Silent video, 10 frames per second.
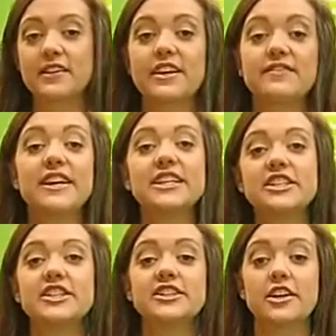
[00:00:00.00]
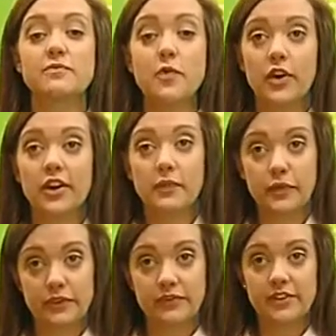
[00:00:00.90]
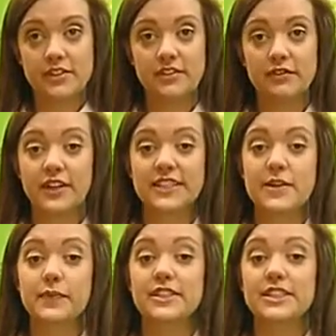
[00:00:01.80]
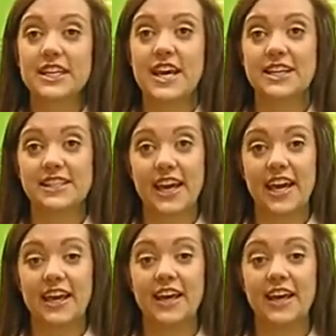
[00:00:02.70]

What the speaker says: The advantages are more approvals, for example CSA.